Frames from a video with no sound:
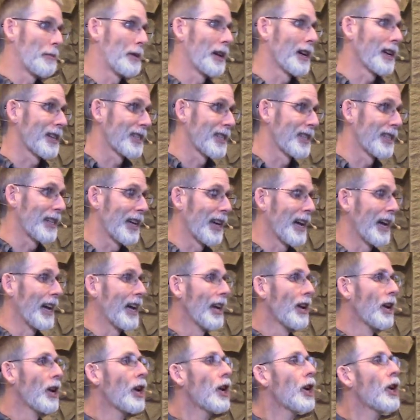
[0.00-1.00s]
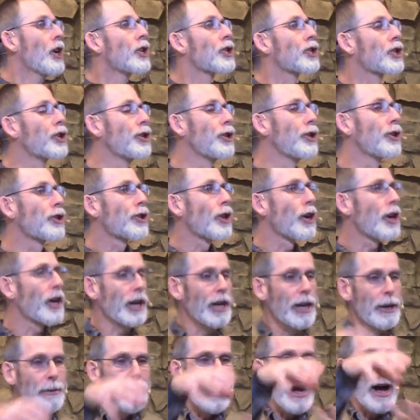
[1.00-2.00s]
bucks a day. So you're
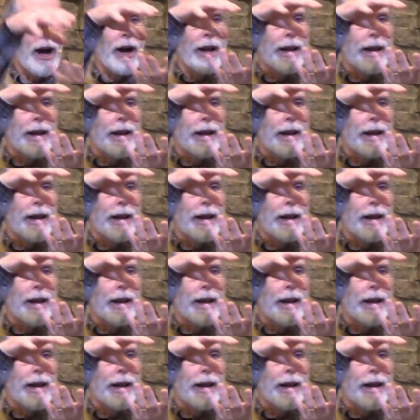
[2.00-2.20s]
talking about